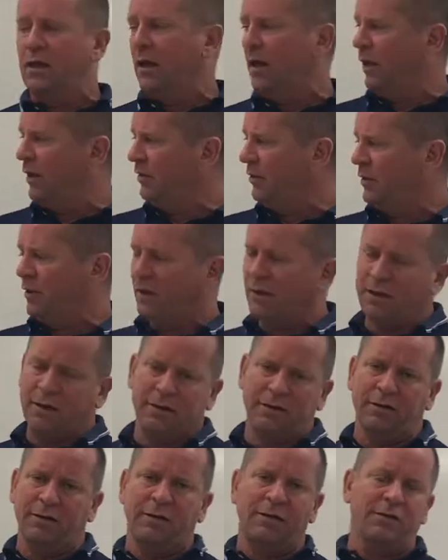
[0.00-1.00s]
And
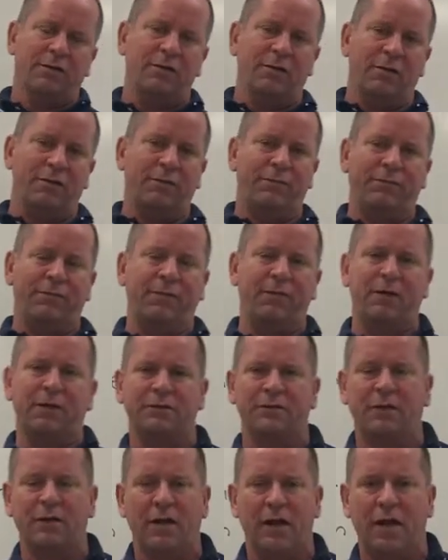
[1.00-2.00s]
then, you know, for
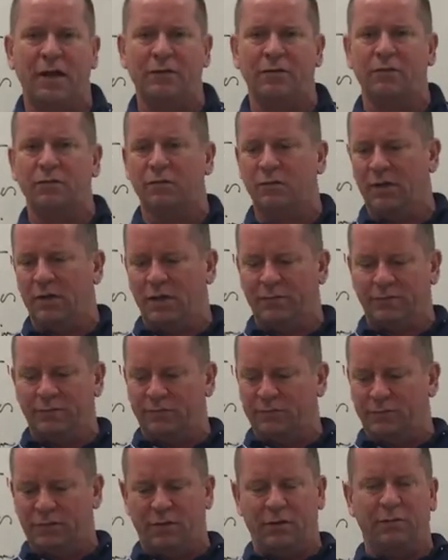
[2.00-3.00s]
us on the high school
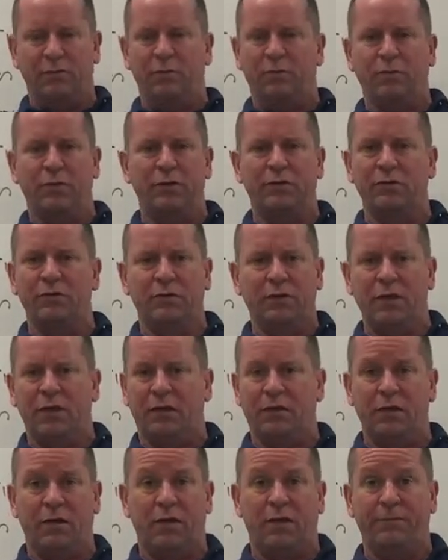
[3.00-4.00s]
level, you know, when we do
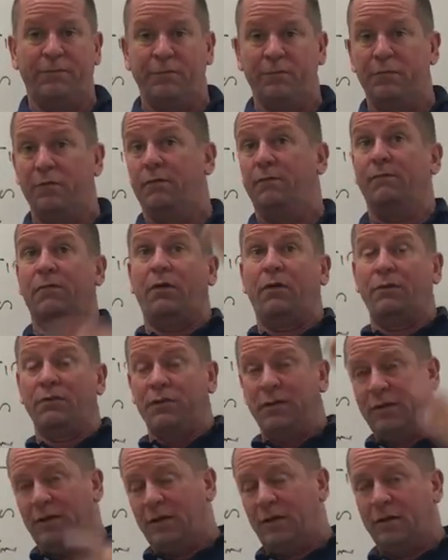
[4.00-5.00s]
kickoff, we're doing
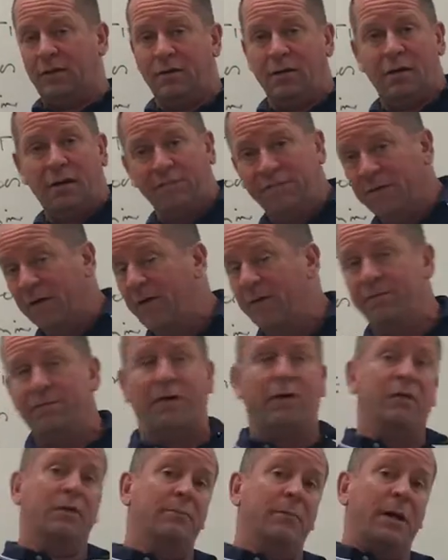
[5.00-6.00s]
varsity kickoff
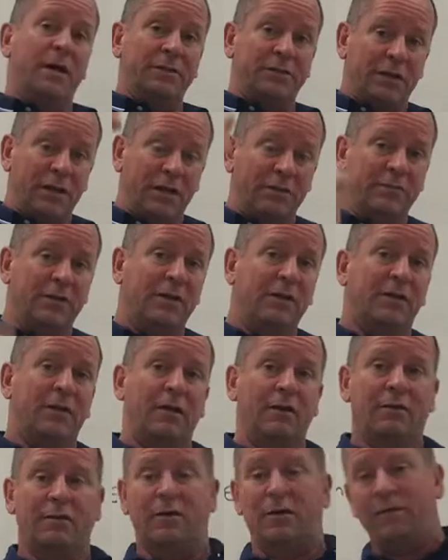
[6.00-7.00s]
followed by JV
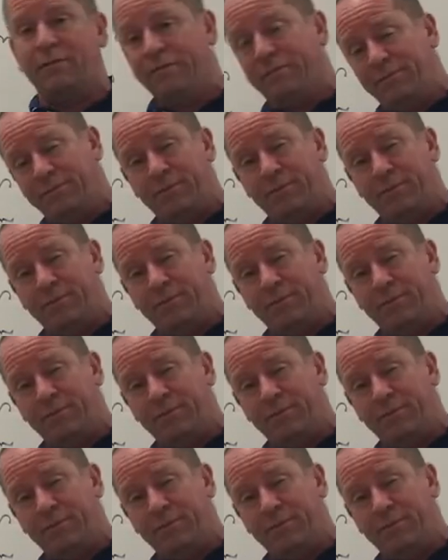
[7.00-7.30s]
kickoff.